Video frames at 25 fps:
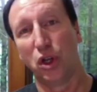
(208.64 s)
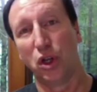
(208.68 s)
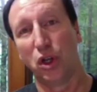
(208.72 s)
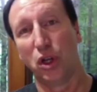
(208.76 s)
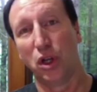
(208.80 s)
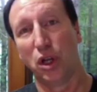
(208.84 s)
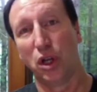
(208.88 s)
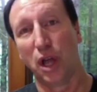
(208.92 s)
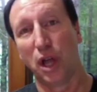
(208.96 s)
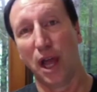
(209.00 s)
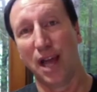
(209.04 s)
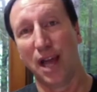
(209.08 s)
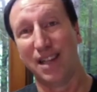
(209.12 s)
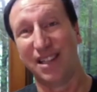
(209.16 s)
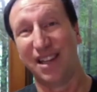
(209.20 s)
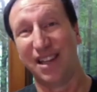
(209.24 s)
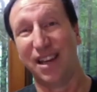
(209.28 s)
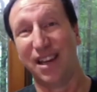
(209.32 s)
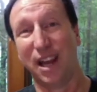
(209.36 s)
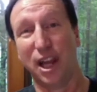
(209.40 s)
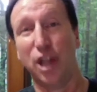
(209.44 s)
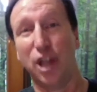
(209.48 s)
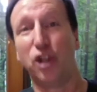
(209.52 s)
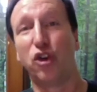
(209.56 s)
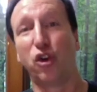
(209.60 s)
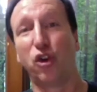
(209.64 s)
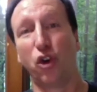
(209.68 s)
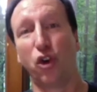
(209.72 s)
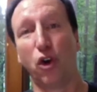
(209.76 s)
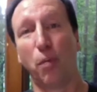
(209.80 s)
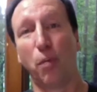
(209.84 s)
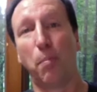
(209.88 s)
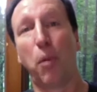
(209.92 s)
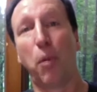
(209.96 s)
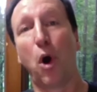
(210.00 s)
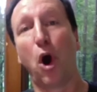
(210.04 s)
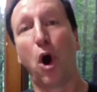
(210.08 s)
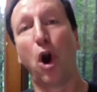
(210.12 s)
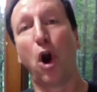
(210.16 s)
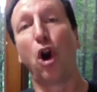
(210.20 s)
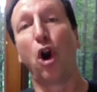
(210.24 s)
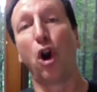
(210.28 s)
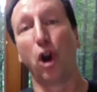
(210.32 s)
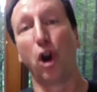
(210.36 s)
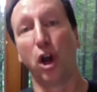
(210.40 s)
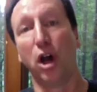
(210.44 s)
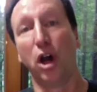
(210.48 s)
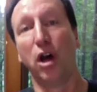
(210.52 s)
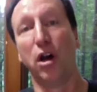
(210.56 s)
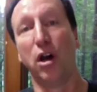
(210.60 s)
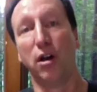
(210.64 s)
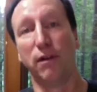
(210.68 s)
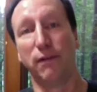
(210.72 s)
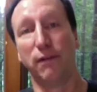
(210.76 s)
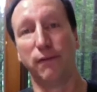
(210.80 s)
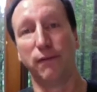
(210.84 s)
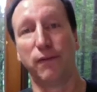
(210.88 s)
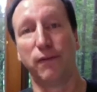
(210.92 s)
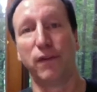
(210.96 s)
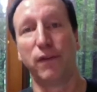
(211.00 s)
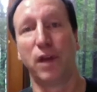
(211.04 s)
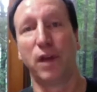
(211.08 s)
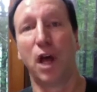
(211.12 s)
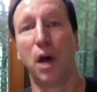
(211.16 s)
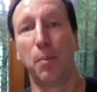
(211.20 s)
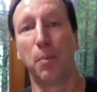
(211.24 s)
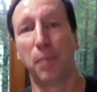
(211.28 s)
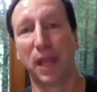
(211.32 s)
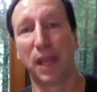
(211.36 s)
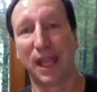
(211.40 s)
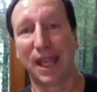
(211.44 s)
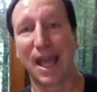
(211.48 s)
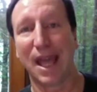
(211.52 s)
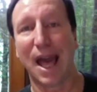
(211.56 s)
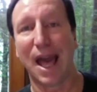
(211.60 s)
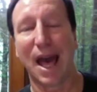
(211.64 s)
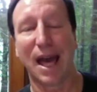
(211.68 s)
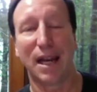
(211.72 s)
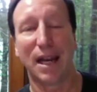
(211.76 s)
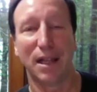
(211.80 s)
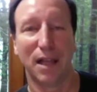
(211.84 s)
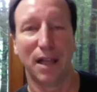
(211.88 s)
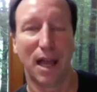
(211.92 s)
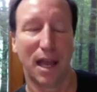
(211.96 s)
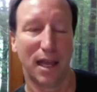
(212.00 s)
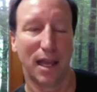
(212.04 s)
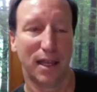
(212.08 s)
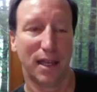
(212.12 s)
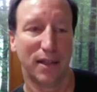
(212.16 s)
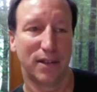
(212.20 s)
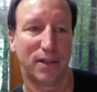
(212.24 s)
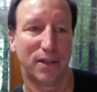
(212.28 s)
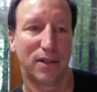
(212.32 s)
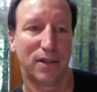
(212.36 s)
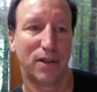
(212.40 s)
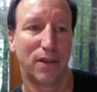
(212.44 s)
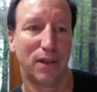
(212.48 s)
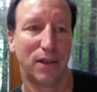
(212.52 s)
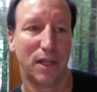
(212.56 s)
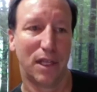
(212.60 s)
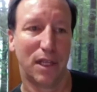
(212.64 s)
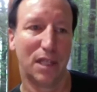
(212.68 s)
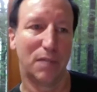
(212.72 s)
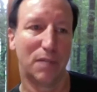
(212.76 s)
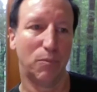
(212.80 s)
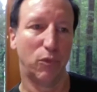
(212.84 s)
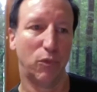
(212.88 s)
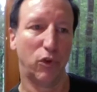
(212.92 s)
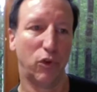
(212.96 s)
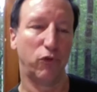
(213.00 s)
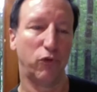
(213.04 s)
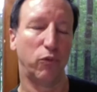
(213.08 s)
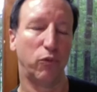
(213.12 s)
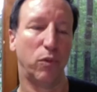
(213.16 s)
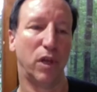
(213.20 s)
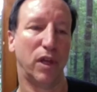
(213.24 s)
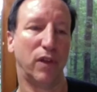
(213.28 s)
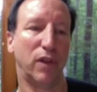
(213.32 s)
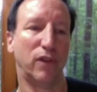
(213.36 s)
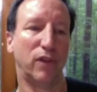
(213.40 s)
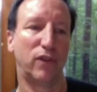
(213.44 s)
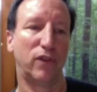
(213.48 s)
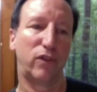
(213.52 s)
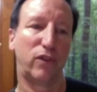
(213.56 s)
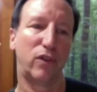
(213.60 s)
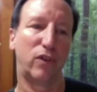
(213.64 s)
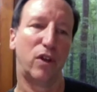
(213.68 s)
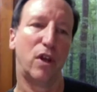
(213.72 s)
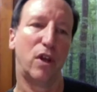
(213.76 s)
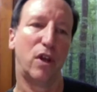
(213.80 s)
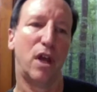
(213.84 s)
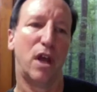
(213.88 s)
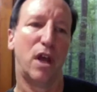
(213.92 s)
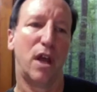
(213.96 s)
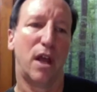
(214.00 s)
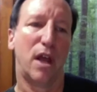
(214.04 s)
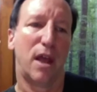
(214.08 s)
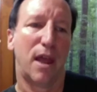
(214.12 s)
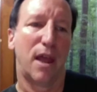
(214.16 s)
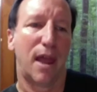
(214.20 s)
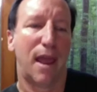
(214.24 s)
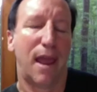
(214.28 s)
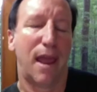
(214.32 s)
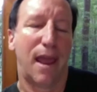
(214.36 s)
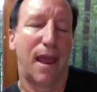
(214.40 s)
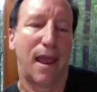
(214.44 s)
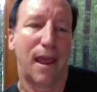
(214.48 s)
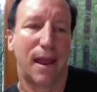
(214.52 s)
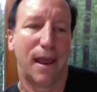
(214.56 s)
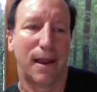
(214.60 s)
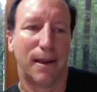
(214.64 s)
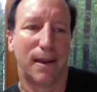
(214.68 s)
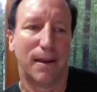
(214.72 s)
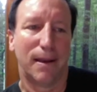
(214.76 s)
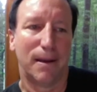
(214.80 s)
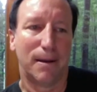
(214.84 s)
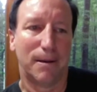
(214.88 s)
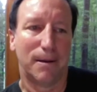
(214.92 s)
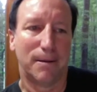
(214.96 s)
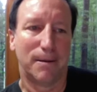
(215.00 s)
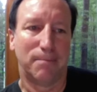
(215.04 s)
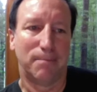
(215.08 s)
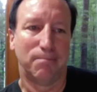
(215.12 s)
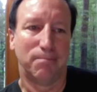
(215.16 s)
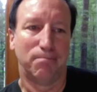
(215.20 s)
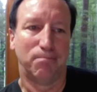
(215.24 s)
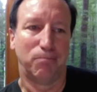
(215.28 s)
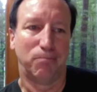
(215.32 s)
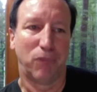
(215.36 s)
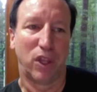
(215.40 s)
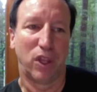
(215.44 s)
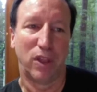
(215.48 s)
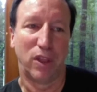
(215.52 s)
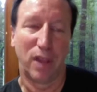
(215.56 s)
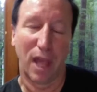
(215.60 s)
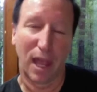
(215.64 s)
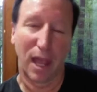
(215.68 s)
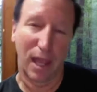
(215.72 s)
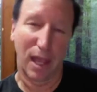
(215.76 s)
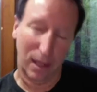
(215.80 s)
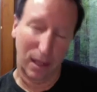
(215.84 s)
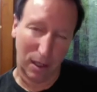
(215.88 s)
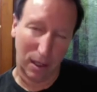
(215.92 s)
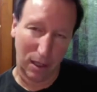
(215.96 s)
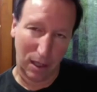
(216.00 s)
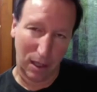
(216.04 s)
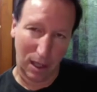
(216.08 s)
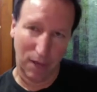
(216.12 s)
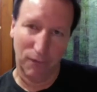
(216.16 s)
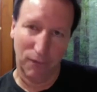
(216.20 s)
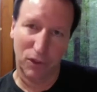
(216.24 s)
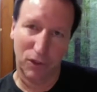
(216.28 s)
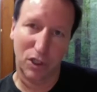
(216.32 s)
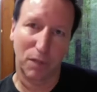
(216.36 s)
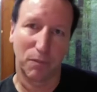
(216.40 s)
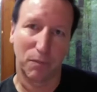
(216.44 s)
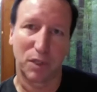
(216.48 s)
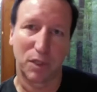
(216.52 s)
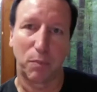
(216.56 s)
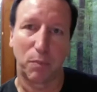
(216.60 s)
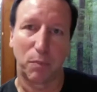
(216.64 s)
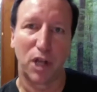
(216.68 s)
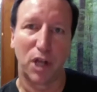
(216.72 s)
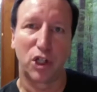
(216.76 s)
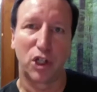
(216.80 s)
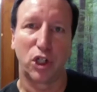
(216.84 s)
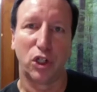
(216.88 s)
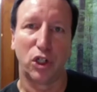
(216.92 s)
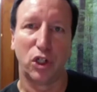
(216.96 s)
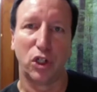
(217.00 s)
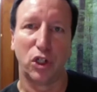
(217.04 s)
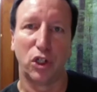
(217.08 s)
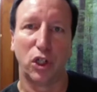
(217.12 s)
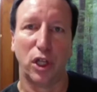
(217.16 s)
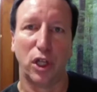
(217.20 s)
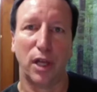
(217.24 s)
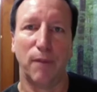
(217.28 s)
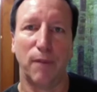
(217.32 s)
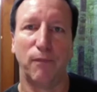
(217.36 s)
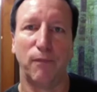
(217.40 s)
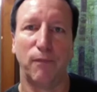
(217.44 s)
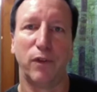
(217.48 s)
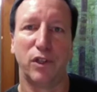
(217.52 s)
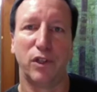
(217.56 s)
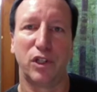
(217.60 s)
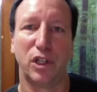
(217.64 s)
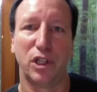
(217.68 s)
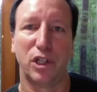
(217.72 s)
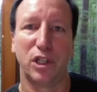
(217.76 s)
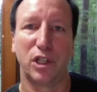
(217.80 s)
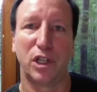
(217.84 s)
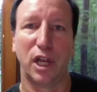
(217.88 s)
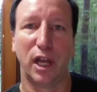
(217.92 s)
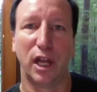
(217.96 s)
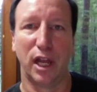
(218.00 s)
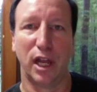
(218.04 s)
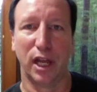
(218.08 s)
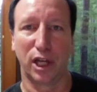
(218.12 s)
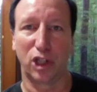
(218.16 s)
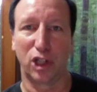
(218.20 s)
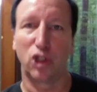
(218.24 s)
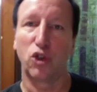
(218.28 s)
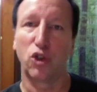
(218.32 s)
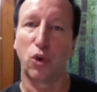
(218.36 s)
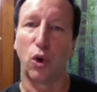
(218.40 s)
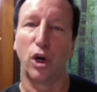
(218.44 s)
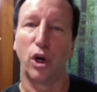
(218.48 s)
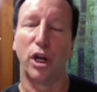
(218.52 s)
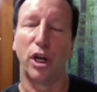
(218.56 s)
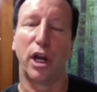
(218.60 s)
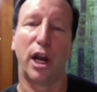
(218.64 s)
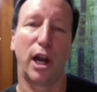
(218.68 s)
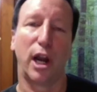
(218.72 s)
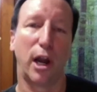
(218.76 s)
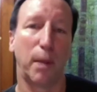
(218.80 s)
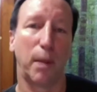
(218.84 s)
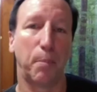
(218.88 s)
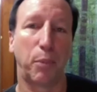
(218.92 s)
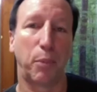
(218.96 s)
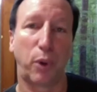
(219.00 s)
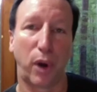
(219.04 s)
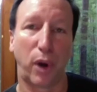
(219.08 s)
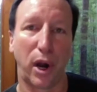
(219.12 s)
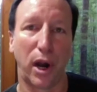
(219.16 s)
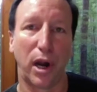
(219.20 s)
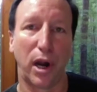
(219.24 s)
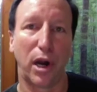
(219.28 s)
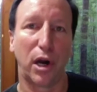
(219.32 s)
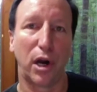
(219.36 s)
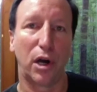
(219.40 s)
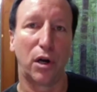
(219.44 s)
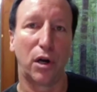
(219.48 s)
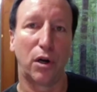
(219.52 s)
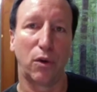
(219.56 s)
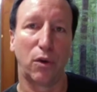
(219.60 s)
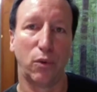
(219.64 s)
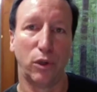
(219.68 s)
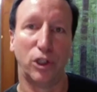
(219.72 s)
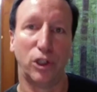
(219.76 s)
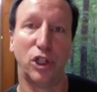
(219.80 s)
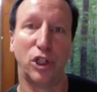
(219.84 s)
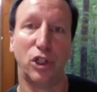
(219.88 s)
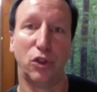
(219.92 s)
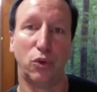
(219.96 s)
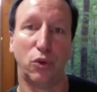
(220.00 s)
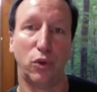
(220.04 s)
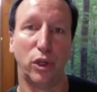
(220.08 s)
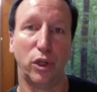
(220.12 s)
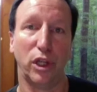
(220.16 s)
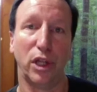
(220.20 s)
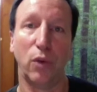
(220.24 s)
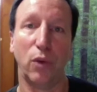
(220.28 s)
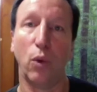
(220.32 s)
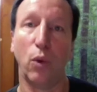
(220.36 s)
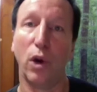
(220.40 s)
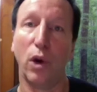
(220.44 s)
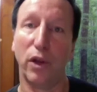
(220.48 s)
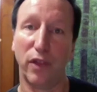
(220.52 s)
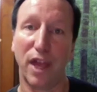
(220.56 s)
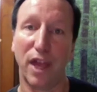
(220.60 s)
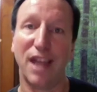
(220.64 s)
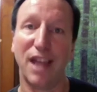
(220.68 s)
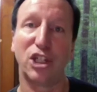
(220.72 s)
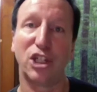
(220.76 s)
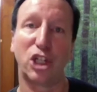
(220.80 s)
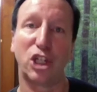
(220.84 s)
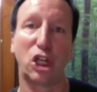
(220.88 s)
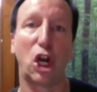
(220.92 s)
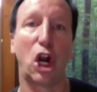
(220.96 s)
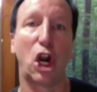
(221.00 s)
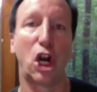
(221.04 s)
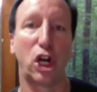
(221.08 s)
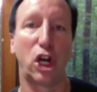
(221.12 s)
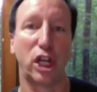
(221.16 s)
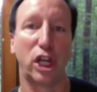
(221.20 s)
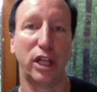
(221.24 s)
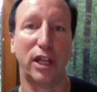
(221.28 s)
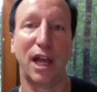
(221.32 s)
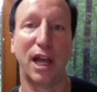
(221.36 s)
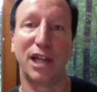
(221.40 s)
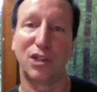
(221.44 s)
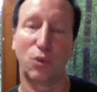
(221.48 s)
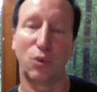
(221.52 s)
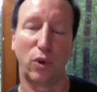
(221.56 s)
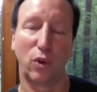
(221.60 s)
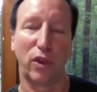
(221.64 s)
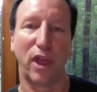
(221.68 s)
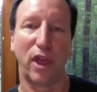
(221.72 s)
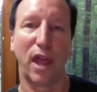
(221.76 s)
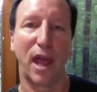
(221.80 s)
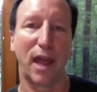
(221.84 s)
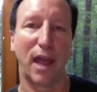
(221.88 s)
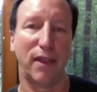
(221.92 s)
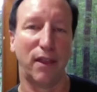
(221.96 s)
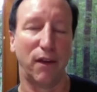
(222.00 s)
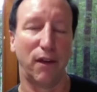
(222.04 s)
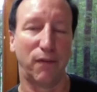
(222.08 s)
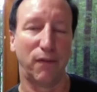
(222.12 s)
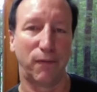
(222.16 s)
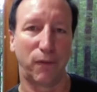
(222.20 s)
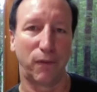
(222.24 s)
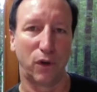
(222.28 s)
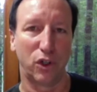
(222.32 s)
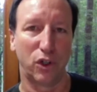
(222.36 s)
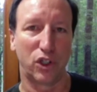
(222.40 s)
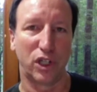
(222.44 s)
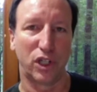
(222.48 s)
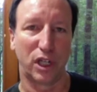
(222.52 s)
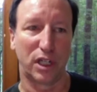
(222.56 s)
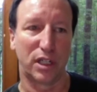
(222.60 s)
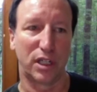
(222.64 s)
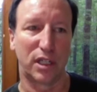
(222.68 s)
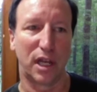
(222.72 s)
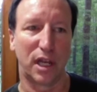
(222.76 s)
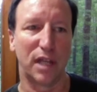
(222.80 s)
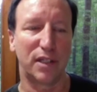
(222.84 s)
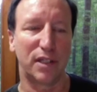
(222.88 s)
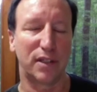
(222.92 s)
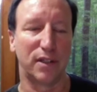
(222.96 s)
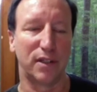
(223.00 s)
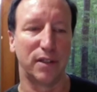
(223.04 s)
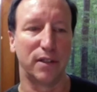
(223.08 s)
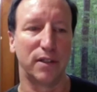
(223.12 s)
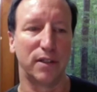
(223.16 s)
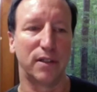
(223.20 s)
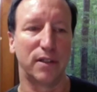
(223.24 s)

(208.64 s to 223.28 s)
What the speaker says: as an integral part of helping catalyze these movements. And then they give some special emphasis to extraordinary prayer, which is really where they started. That's where they had their first successes.